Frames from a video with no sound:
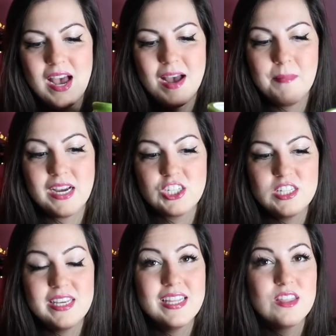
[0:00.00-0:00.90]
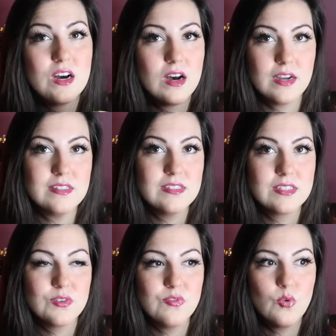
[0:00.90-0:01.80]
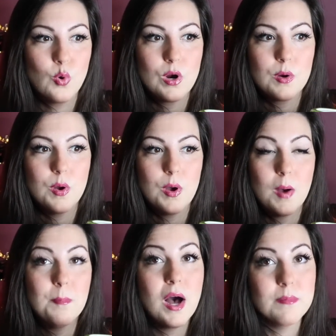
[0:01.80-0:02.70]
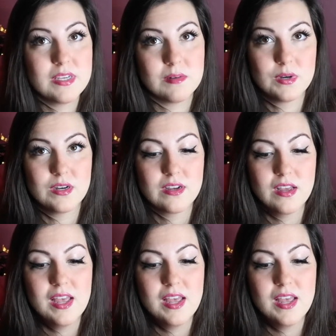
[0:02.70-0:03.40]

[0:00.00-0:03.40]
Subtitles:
I'm actually in the hunt for a pumpkin mug